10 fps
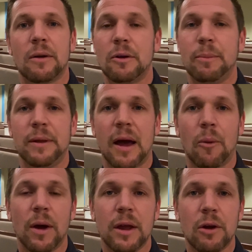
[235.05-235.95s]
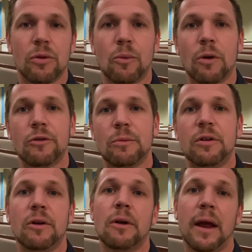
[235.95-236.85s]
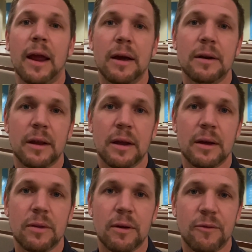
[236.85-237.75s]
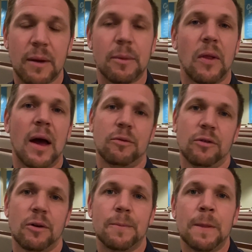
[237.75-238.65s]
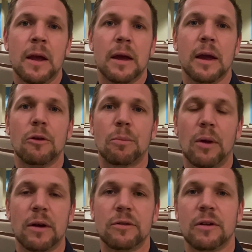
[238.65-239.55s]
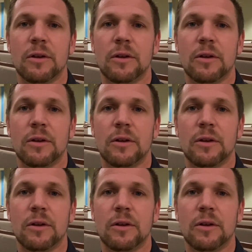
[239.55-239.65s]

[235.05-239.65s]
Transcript: It'll be that way here in the worship center and in the Family Life Center, either place that you're